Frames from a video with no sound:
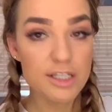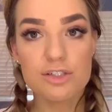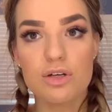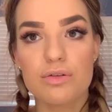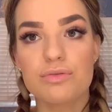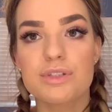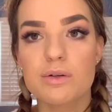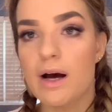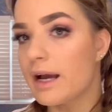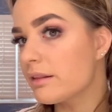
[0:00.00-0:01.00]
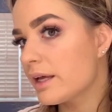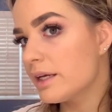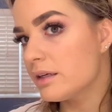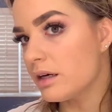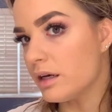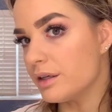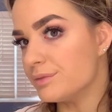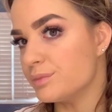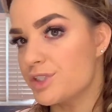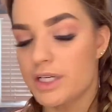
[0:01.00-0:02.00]
So to highlight,
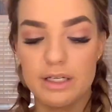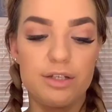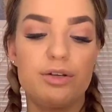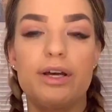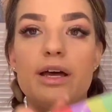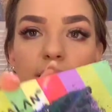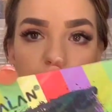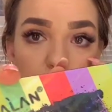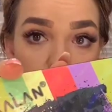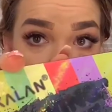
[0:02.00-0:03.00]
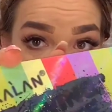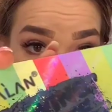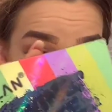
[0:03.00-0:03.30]
um, which I didn't do yet, I'm gonna use this